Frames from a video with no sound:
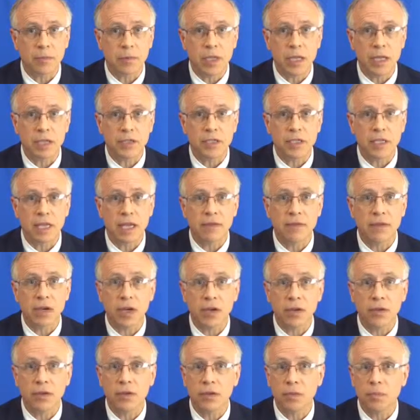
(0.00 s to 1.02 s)
will actually have
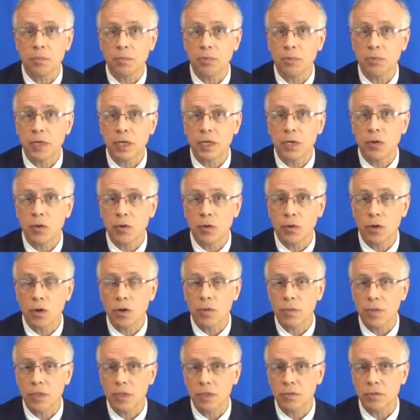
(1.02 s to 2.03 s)
other
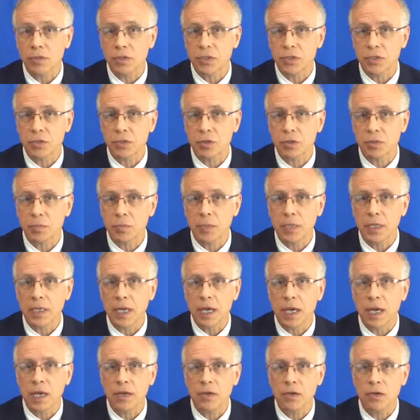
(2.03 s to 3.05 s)
prechordomas, which are called
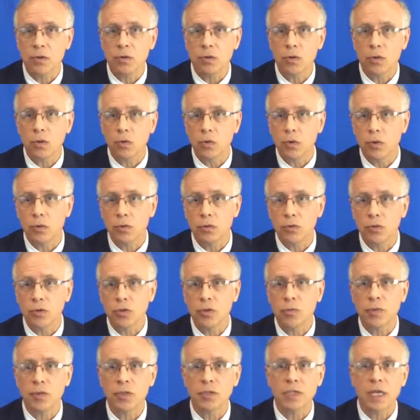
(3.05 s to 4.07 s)
benign notochordal
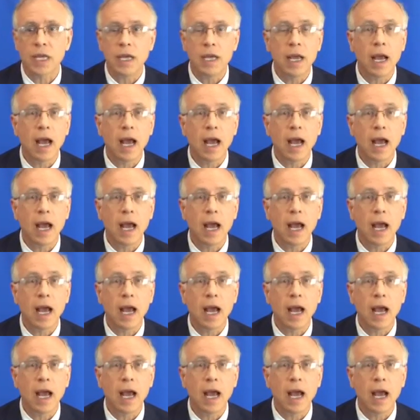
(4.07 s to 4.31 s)
tumors